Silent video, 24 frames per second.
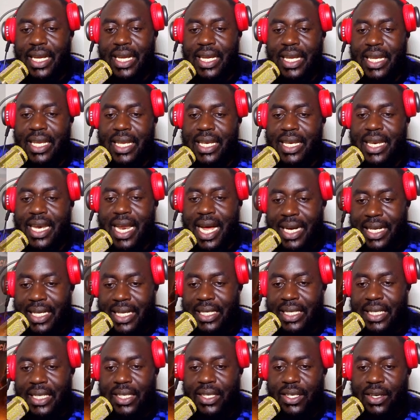
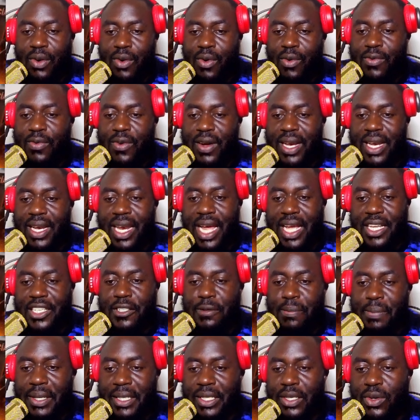inducted over a
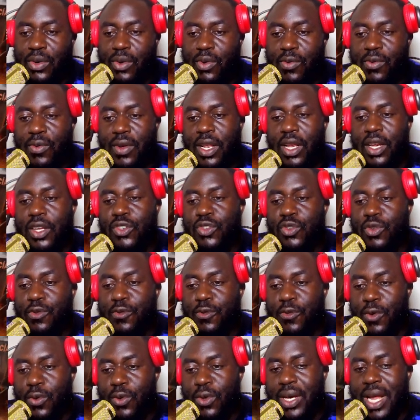large pattern of electoral fraud